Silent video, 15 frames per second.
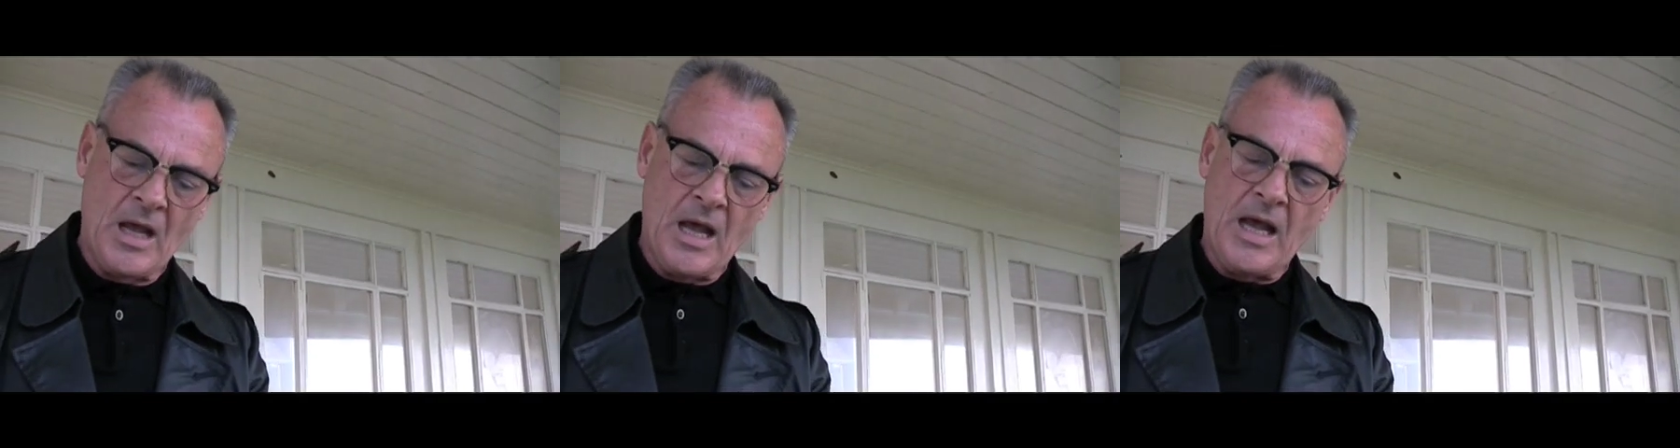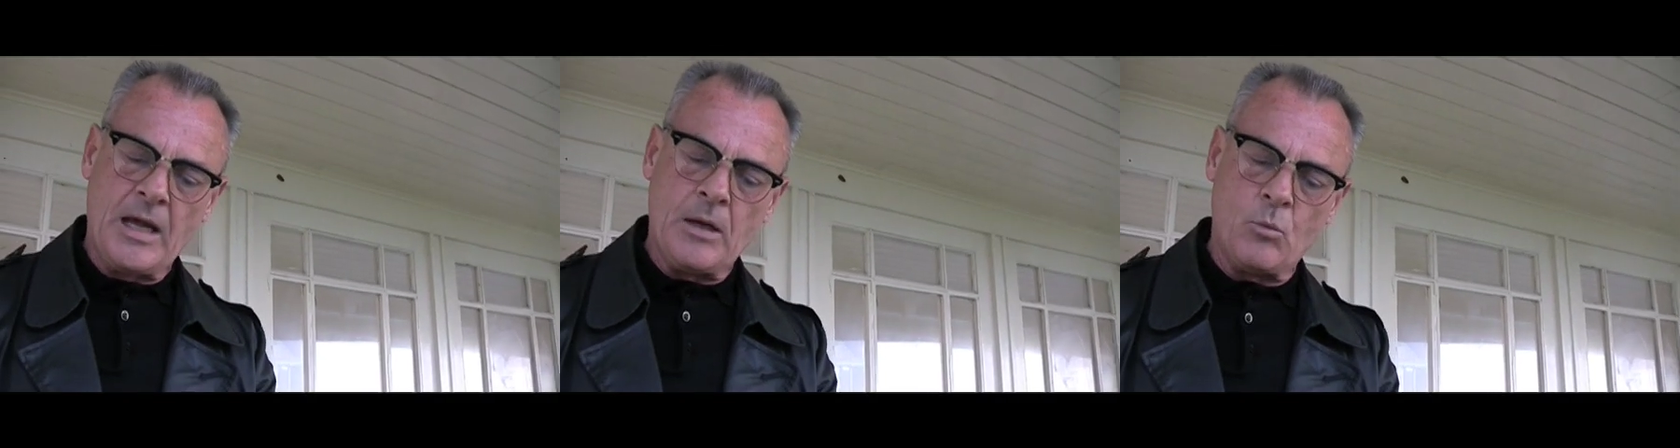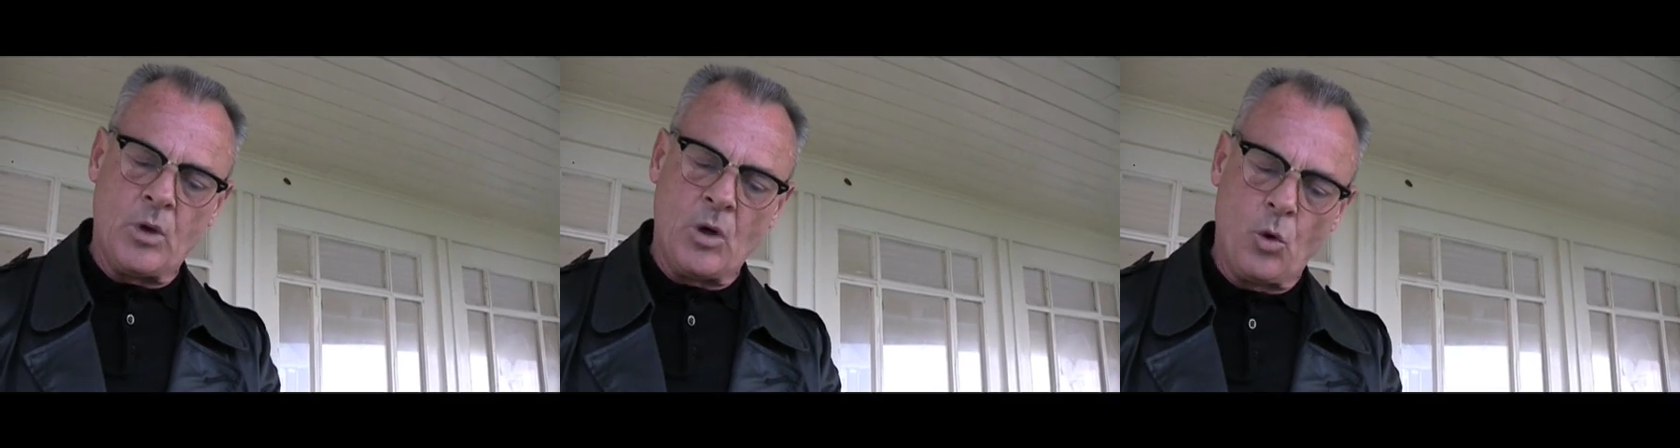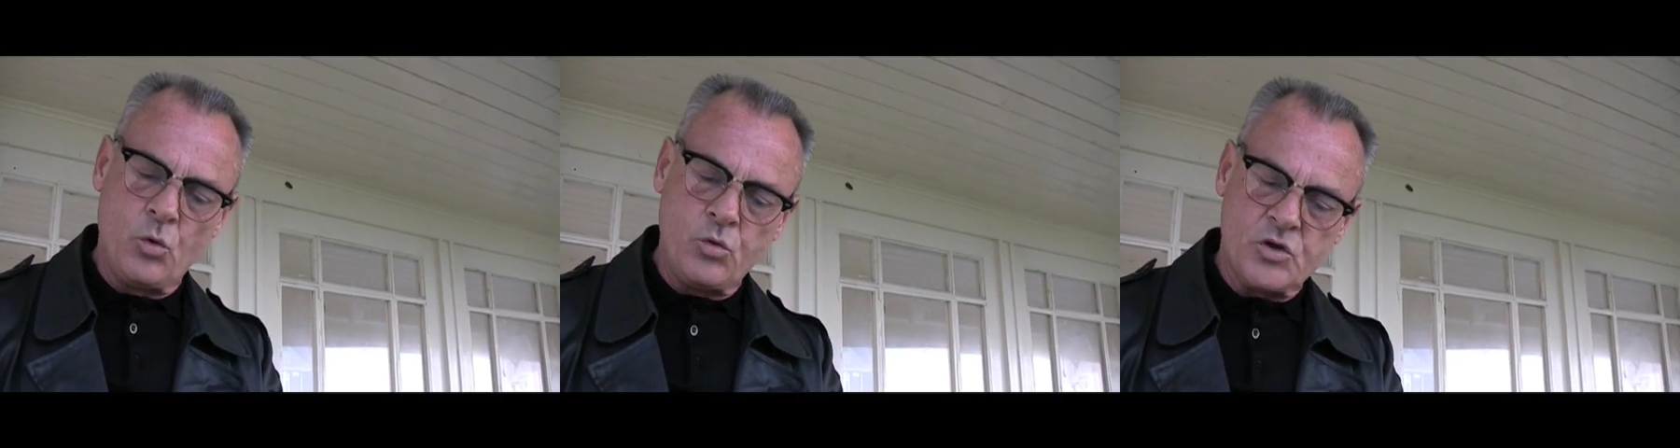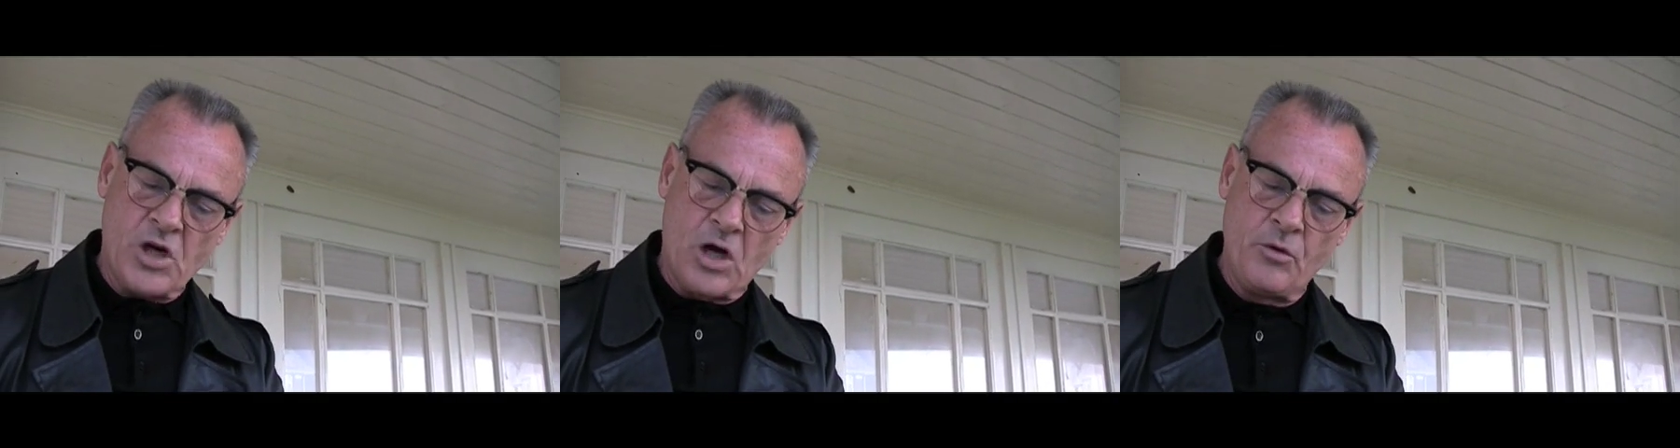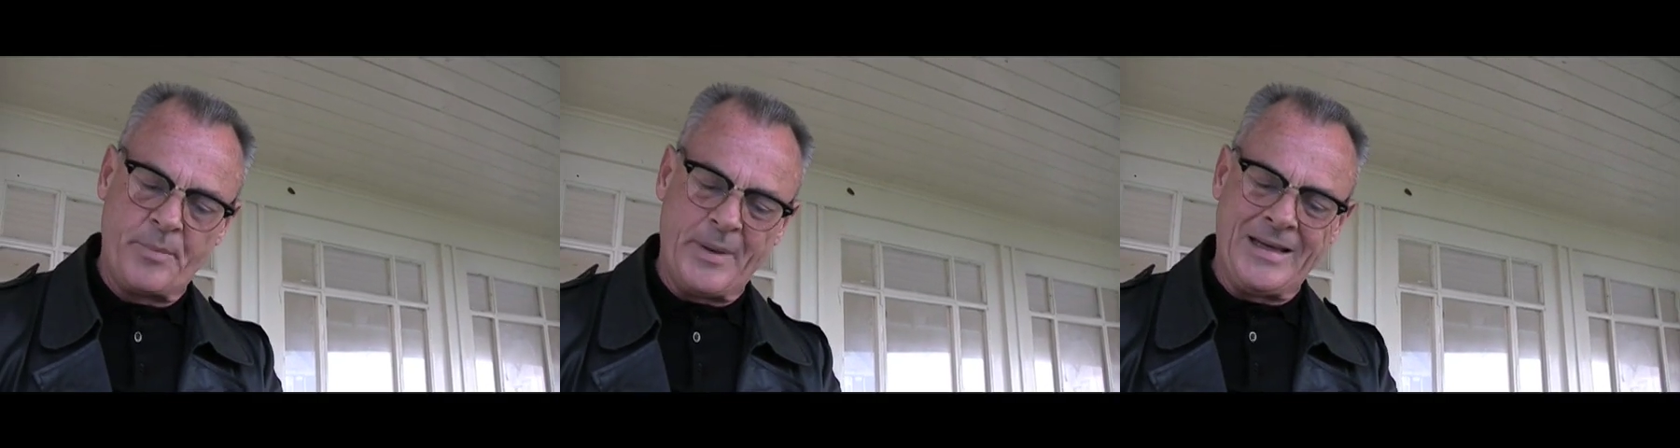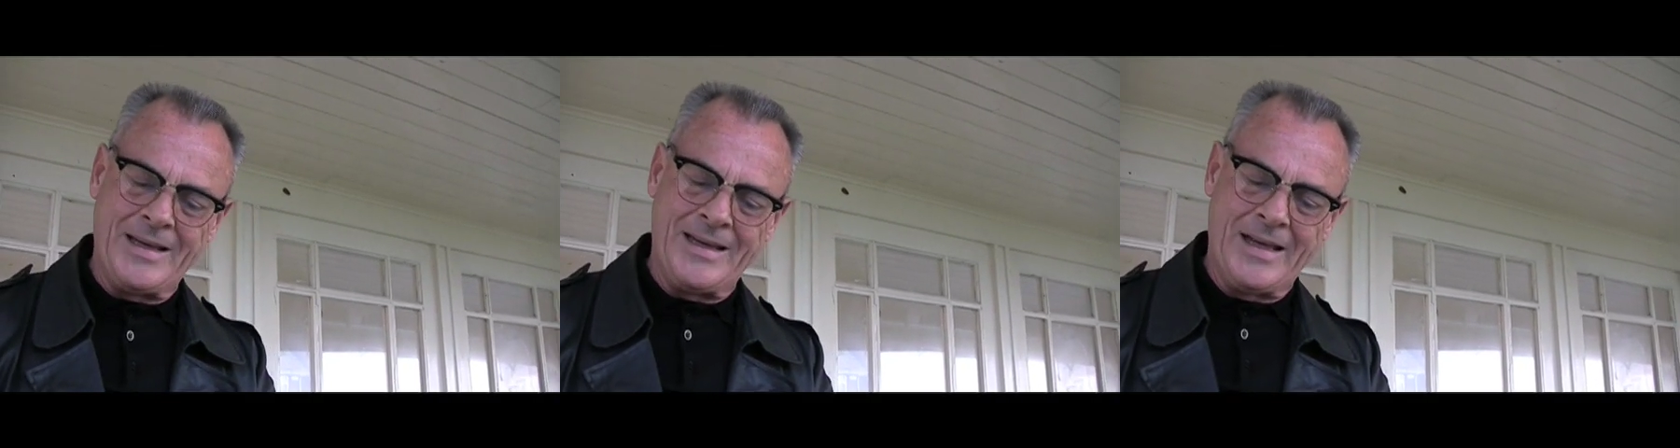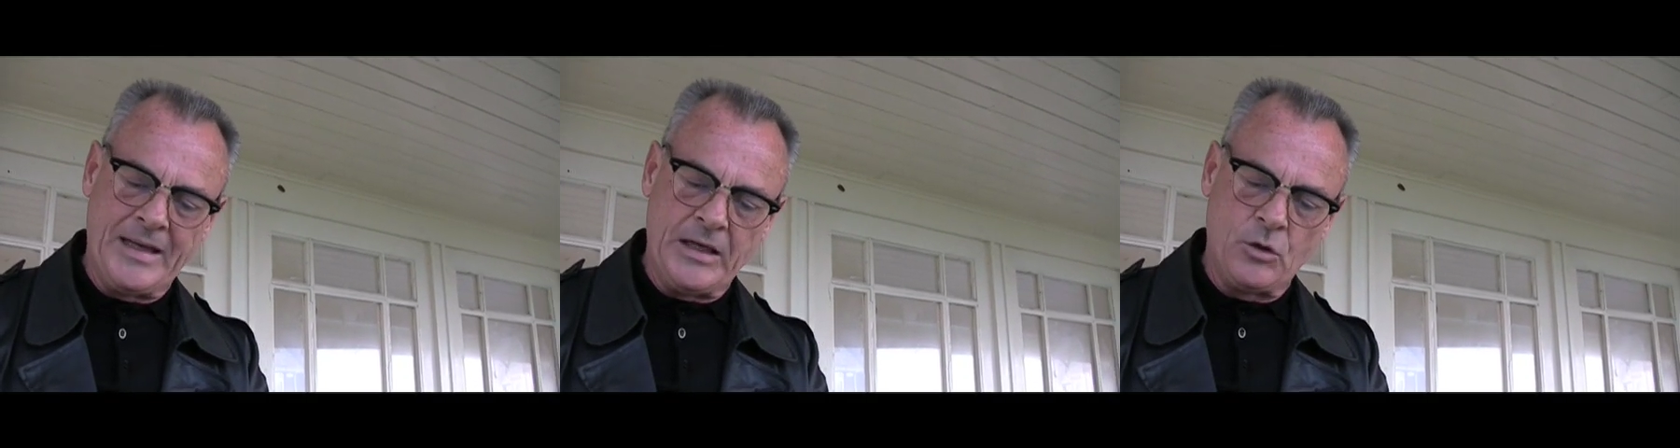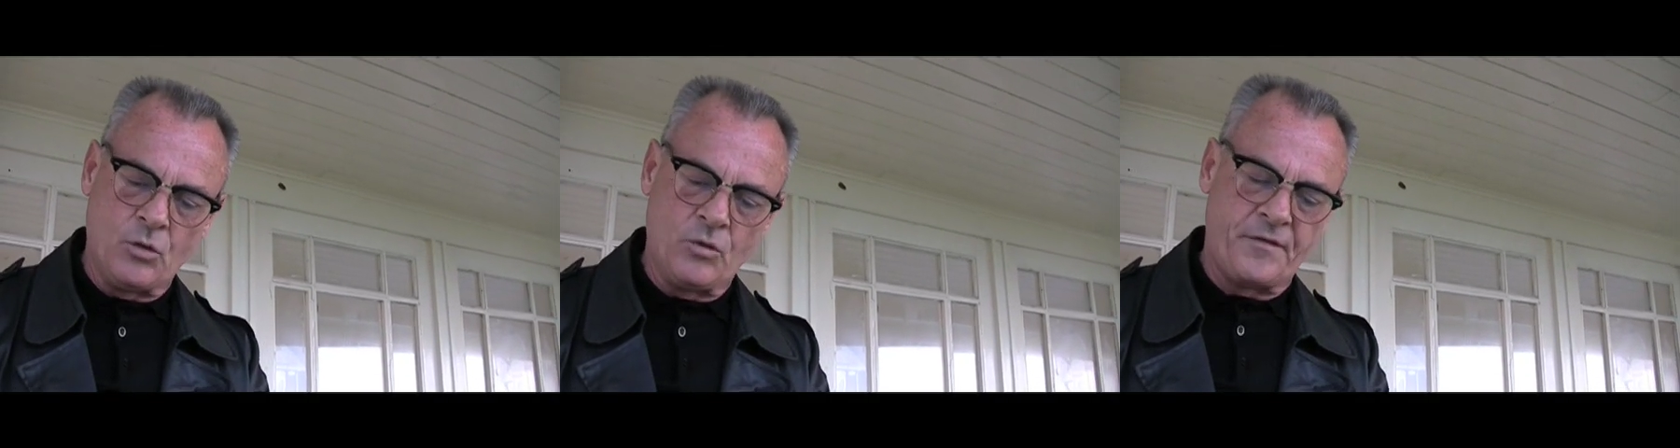It will also be illegal